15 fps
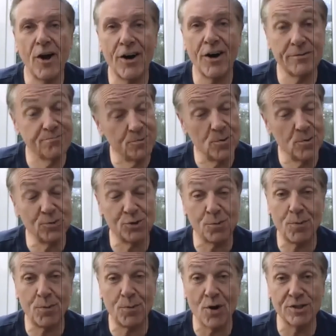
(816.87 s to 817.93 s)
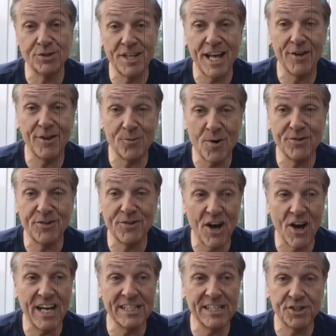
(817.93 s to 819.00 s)
We'll surprise you now. The one thing I
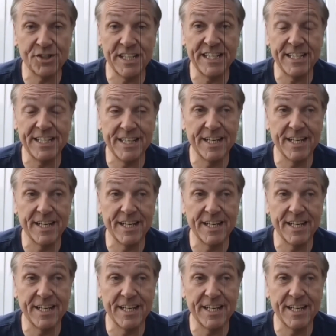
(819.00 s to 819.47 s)
actually uh,